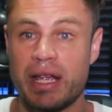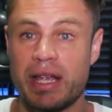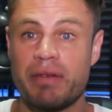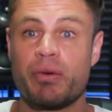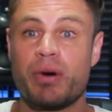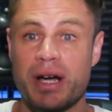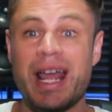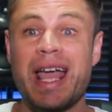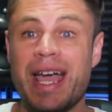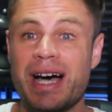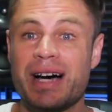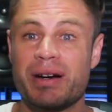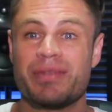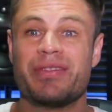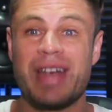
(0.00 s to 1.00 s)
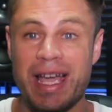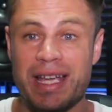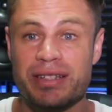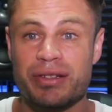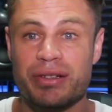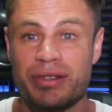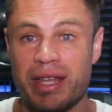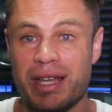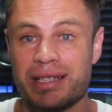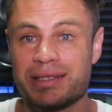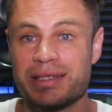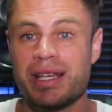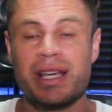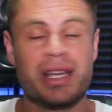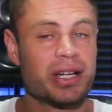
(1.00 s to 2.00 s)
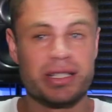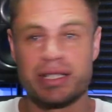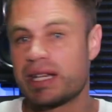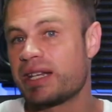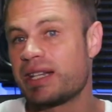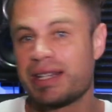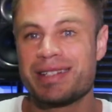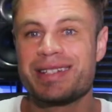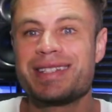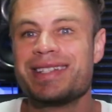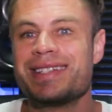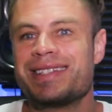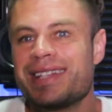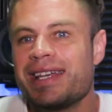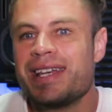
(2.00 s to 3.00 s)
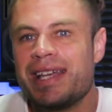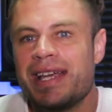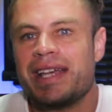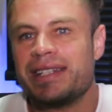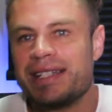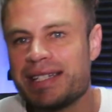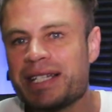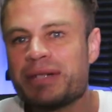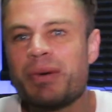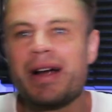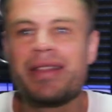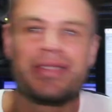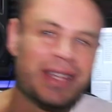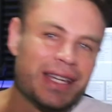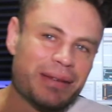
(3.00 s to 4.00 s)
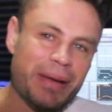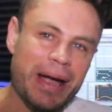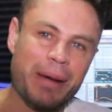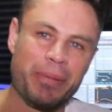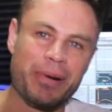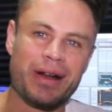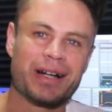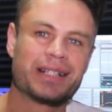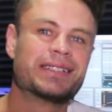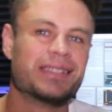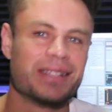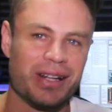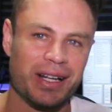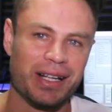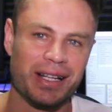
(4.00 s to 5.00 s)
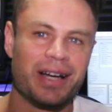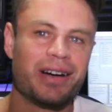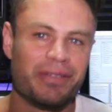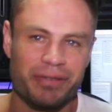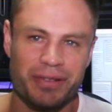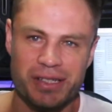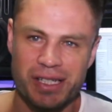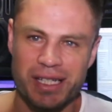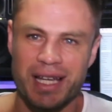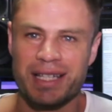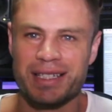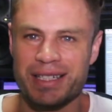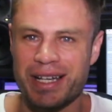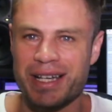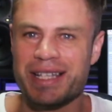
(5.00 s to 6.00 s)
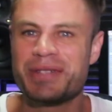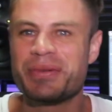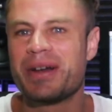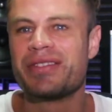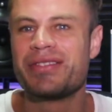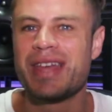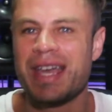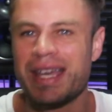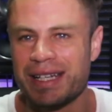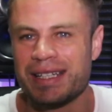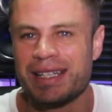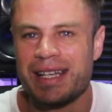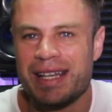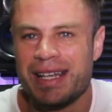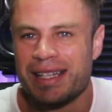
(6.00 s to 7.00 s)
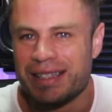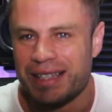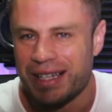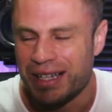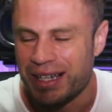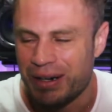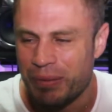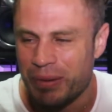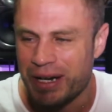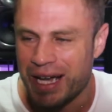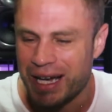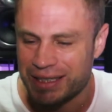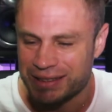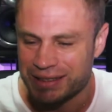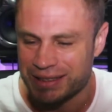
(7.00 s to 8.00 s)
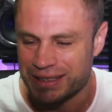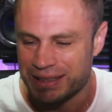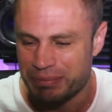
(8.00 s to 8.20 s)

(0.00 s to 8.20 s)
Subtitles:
everyone how they do things, because this is one thing about production that I love. And there's one thing that I want to actually